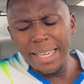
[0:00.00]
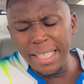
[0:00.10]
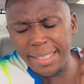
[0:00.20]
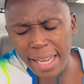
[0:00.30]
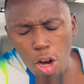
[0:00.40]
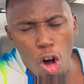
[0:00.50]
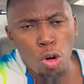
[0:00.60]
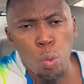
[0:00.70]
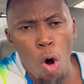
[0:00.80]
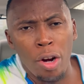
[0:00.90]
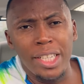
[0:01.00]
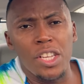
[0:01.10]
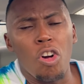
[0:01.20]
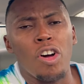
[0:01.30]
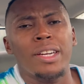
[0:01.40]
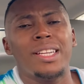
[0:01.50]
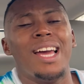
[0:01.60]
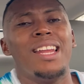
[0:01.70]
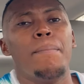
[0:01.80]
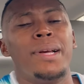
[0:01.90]
The second one, the second
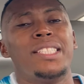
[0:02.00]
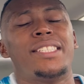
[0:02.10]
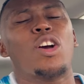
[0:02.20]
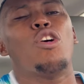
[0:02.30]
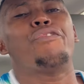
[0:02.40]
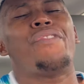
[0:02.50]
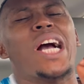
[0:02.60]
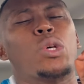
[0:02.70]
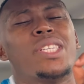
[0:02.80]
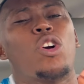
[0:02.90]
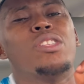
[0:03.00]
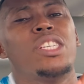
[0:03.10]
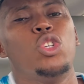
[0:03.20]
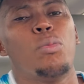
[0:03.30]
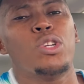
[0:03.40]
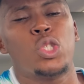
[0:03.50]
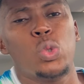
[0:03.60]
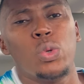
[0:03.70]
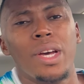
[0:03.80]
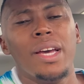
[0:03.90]
element, second factor, second thing you must
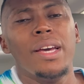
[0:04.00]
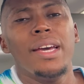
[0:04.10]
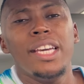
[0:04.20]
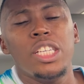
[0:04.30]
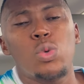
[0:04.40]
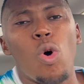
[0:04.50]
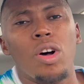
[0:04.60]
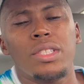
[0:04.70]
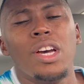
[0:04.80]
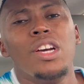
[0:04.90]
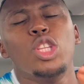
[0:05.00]
do is what?